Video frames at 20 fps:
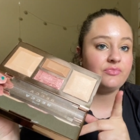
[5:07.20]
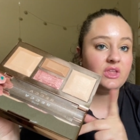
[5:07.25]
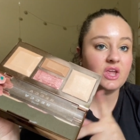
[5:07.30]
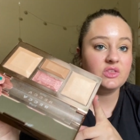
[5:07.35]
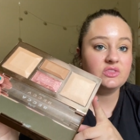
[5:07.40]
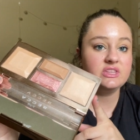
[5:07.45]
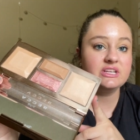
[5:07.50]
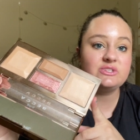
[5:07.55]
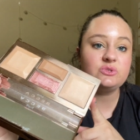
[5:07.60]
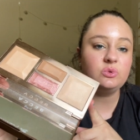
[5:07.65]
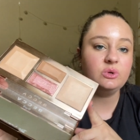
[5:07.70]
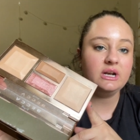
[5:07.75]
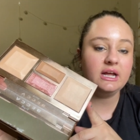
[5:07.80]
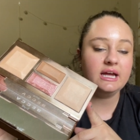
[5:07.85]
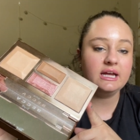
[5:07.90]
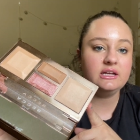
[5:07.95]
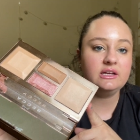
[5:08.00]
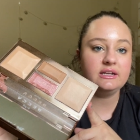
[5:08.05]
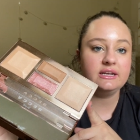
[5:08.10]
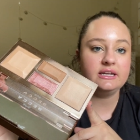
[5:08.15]
this one
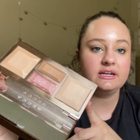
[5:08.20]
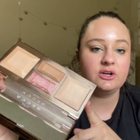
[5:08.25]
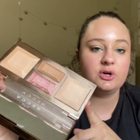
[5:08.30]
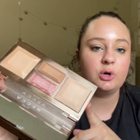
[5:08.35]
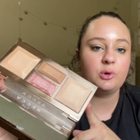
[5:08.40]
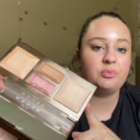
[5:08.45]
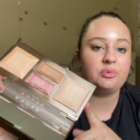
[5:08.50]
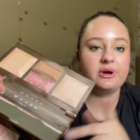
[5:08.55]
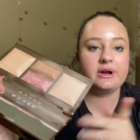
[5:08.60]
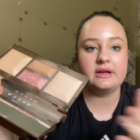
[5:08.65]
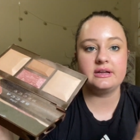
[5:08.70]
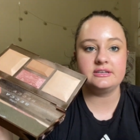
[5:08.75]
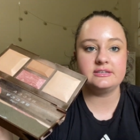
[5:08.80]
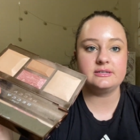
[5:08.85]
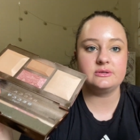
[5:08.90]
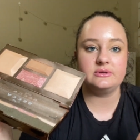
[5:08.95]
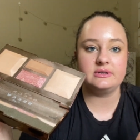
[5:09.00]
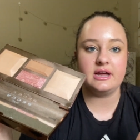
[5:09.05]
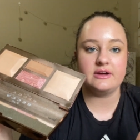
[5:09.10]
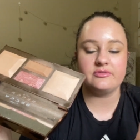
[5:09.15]
I could incorporate
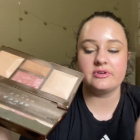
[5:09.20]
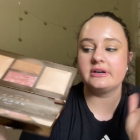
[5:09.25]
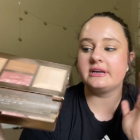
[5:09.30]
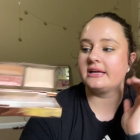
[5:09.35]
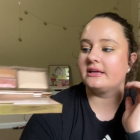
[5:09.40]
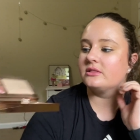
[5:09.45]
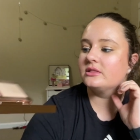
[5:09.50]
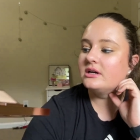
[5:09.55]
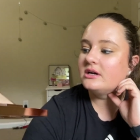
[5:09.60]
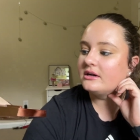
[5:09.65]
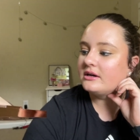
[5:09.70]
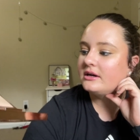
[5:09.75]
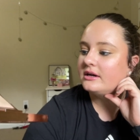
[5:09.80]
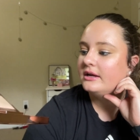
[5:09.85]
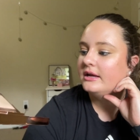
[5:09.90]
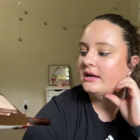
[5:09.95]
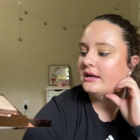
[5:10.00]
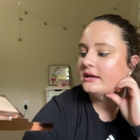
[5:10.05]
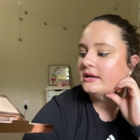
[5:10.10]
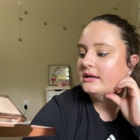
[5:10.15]
into an everyday look
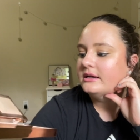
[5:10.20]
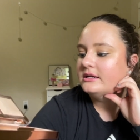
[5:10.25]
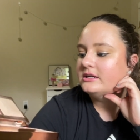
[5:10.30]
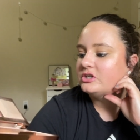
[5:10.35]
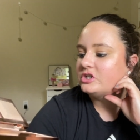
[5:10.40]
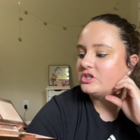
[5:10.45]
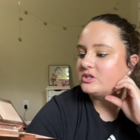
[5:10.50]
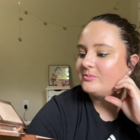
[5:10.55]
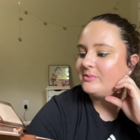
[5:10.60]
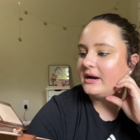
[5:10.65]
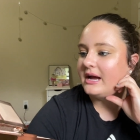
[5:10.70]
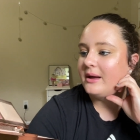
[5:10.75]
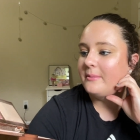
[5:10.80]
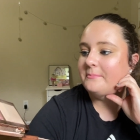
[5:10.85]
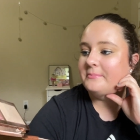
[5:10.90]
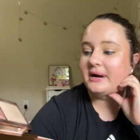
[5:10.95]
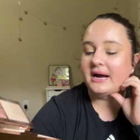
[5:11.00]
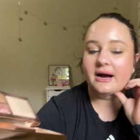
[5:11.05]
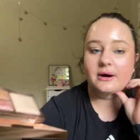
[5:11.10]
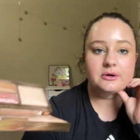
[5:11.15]
just by
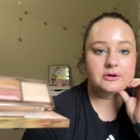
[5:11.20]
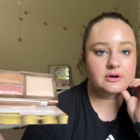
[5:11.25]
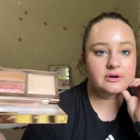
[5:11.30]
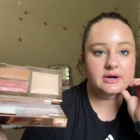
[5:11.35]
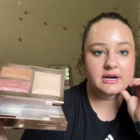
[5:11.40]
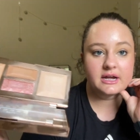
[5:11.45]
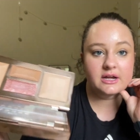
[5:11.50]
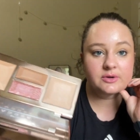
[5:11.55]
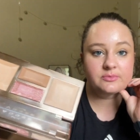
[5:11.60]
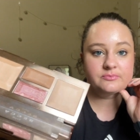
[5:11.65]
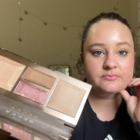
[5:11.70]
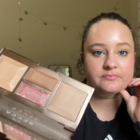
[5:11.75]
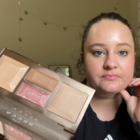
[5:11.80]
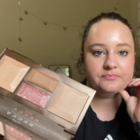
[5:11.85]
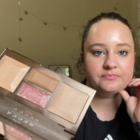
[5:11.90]
powdering.